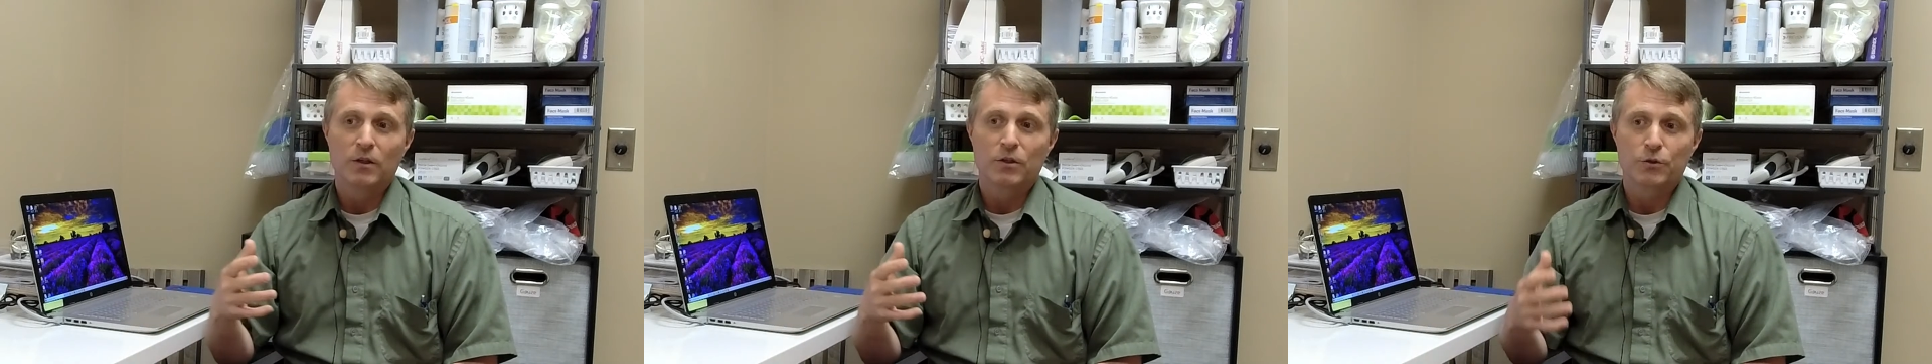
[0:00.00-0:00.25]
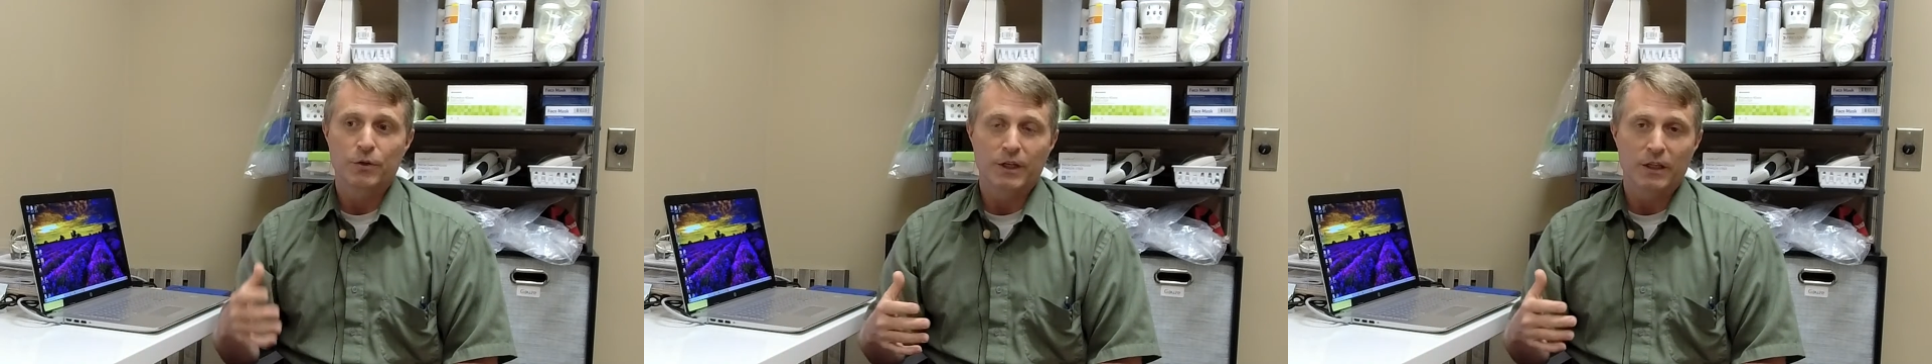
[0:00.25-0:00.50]

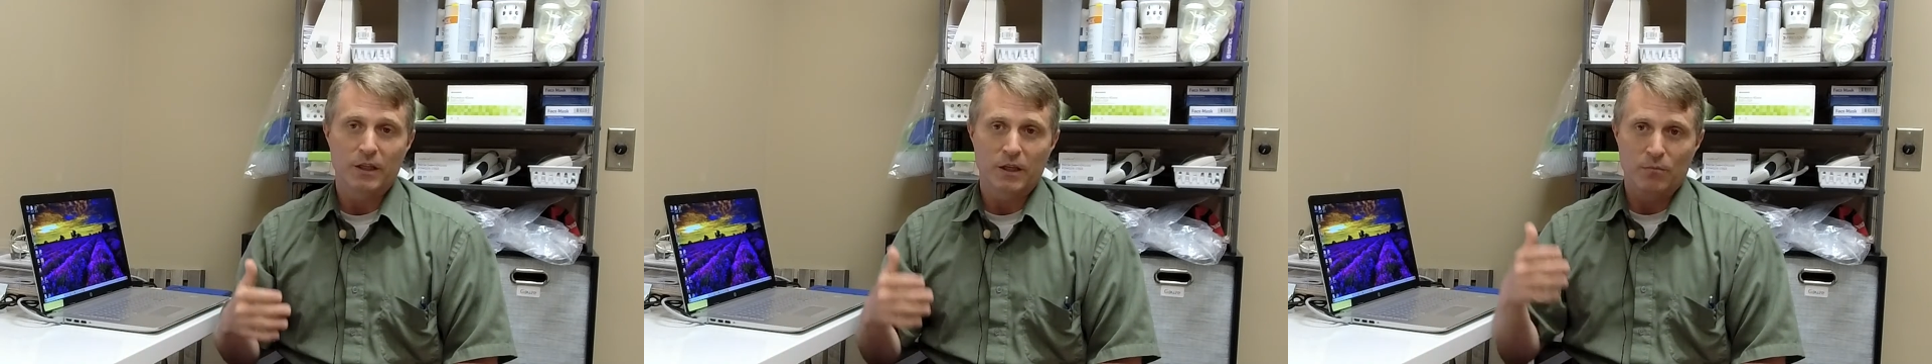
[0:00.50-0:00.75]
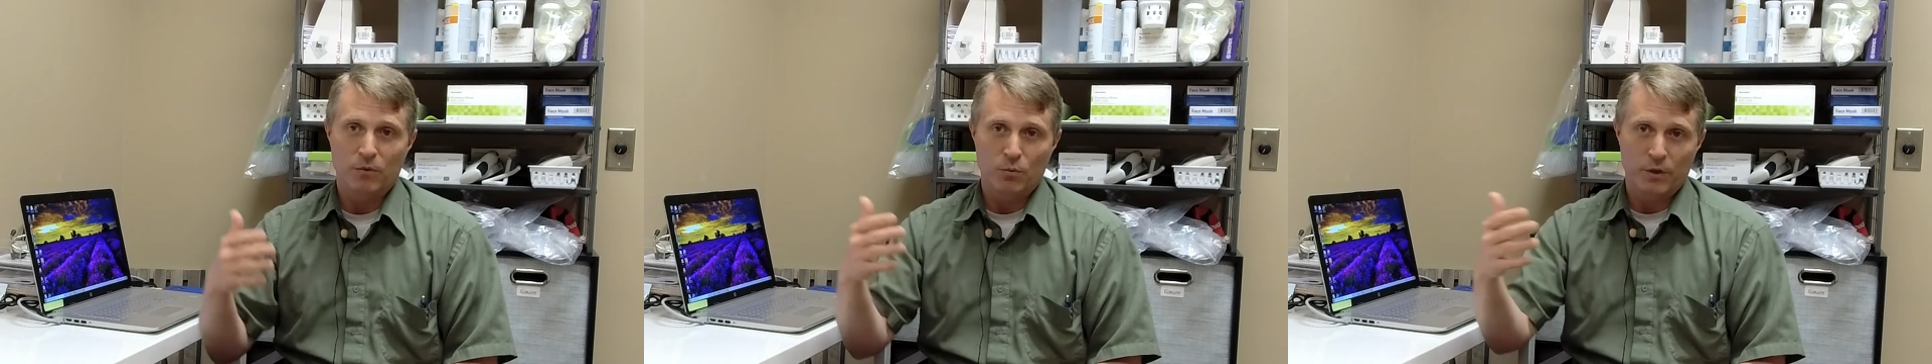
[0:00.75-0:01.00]
treating
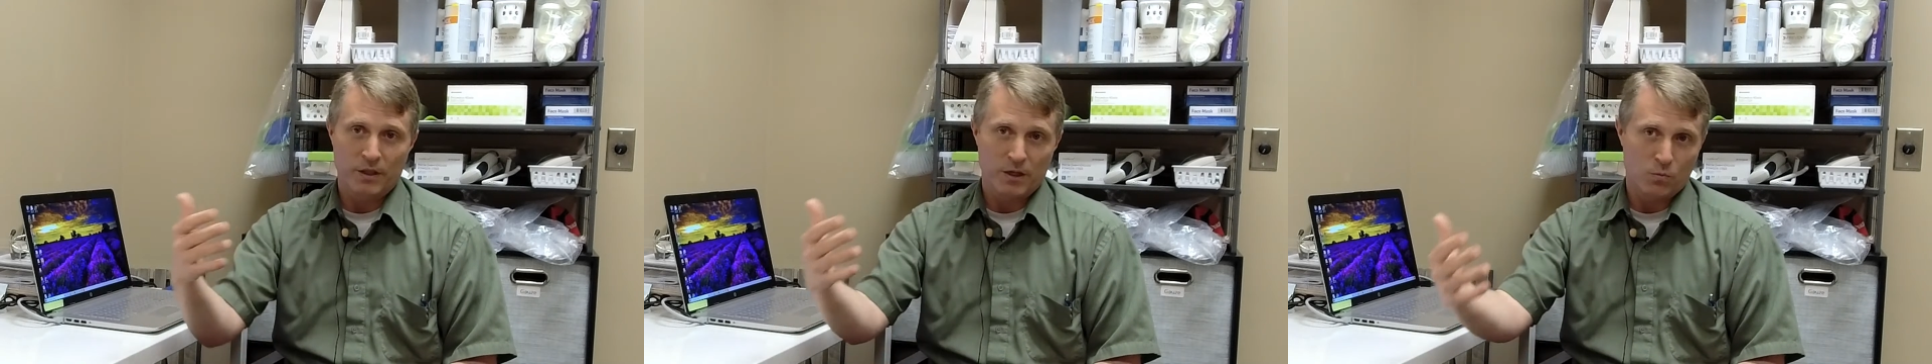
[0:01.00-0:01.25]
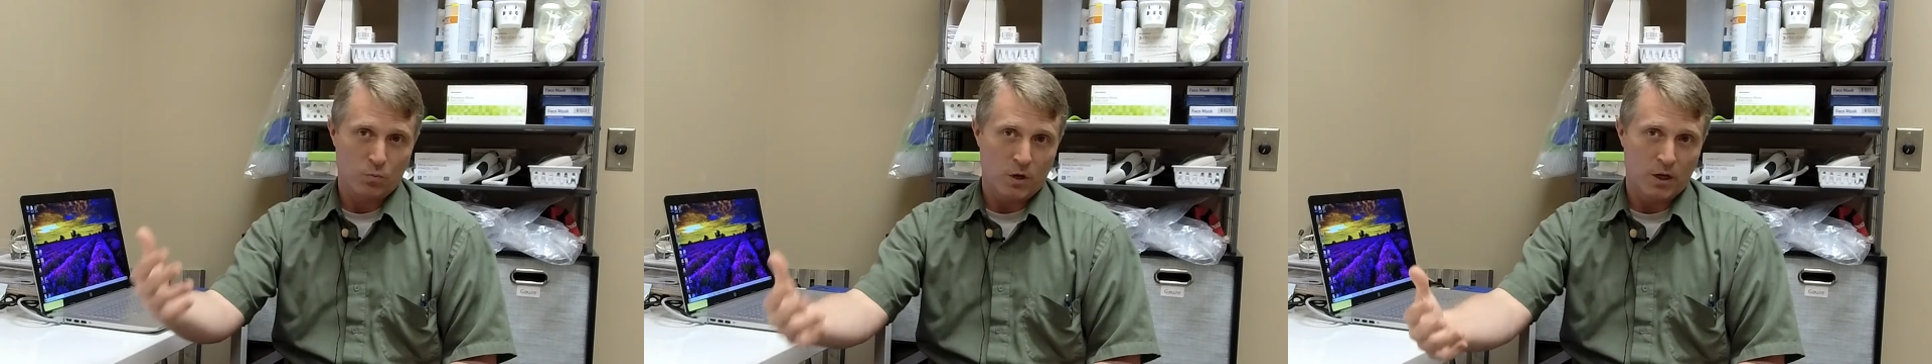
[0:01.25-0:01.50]
them the way
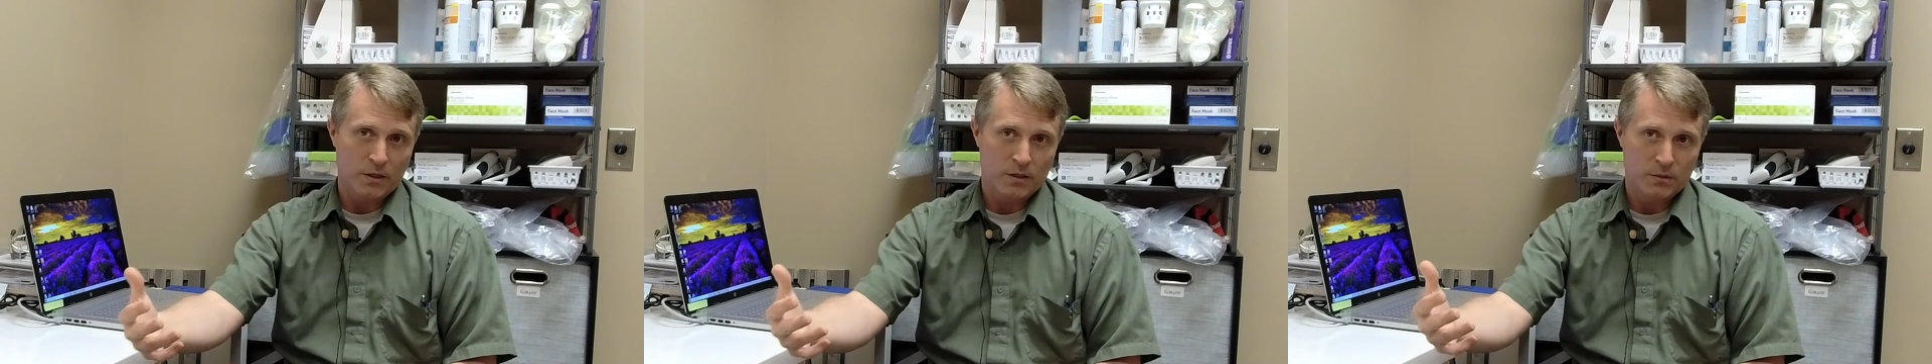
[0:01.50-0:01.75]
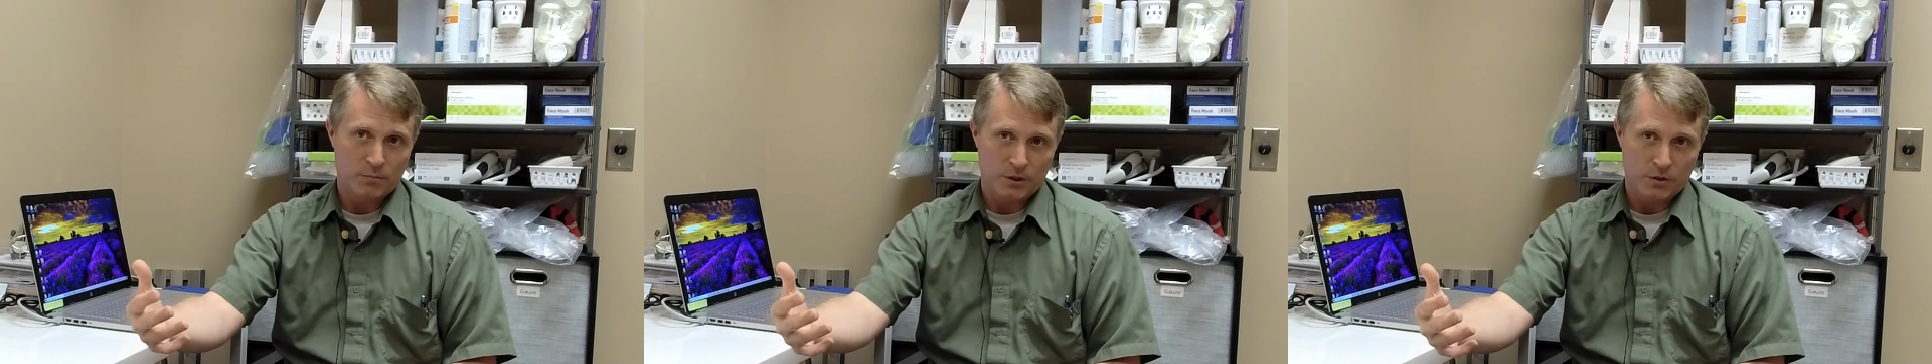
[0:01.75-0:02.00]
they want to be